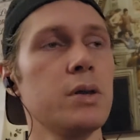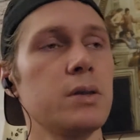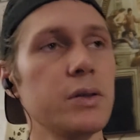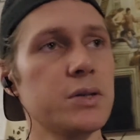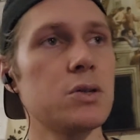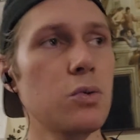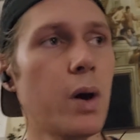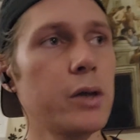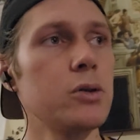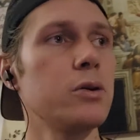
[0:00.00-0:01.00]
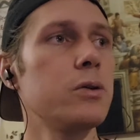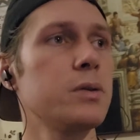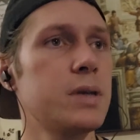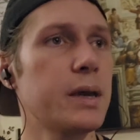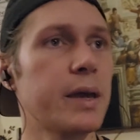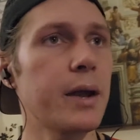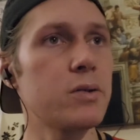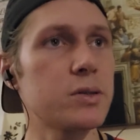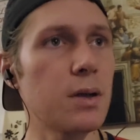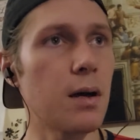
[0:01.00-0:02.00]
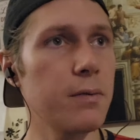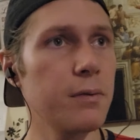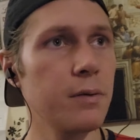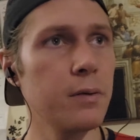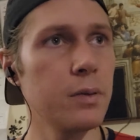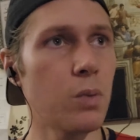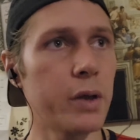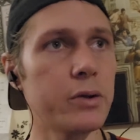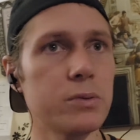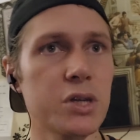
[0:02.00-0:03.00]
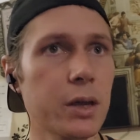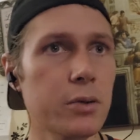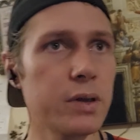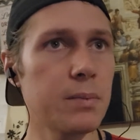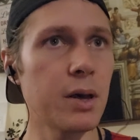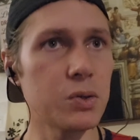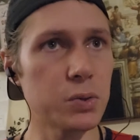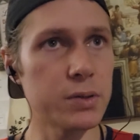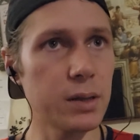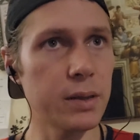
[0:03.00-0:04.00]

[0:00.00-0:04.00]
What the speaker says: To listen to while you're taking care of stuff, while you're checking your emails, or